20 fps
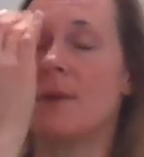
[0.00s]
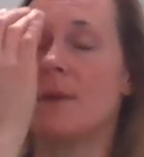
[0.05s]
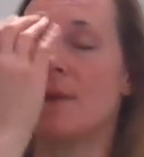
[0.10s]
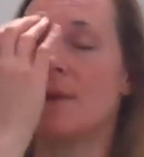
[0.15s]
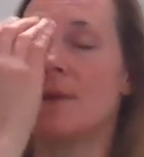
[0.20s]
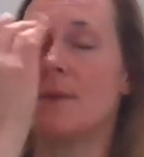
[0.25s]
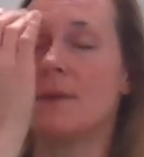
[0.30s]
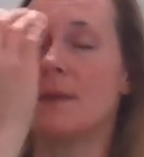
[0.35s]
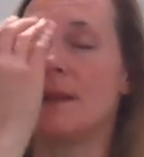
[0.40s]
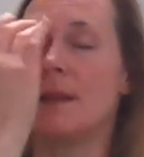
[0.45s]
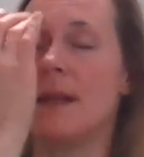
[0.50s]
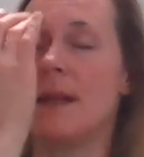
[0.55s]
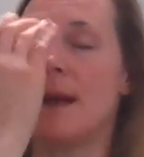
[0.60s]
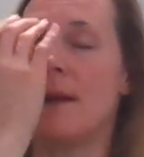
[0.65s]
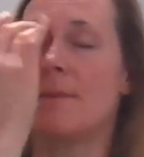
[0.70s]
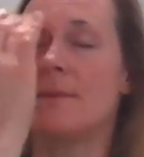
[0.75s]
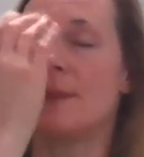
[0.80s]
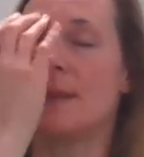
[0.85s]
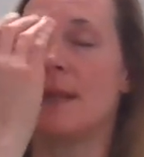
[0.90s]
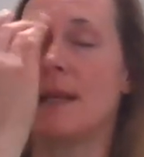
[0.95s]
We're closing it
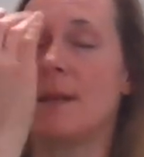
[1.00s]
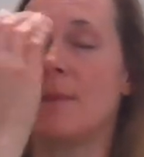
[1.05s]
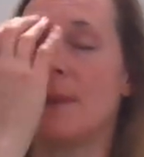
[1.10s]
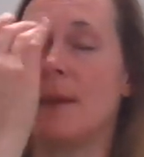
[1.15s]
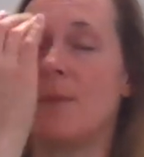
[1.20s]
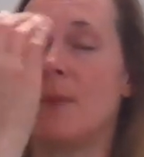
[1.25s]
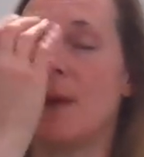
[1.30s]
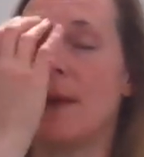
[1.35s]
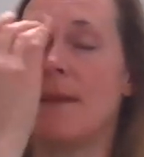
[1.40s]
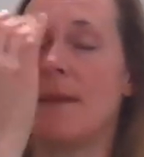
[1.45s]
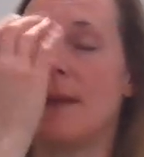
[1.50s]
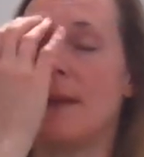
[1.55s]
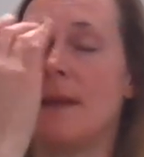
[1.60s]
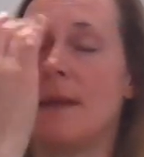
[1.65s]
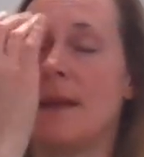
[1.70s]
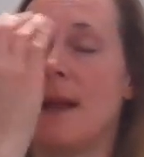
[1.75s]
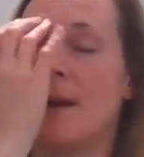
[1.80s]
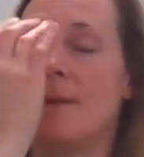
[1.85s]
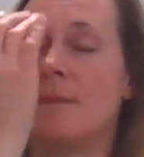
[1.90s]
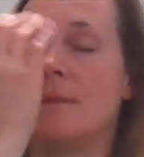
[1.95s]
up. Take a big breath in
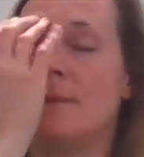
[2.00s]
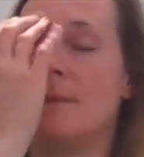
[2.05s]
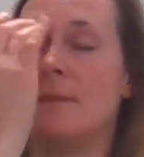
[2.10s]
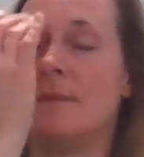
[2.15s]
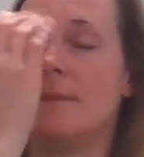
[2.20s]
and out.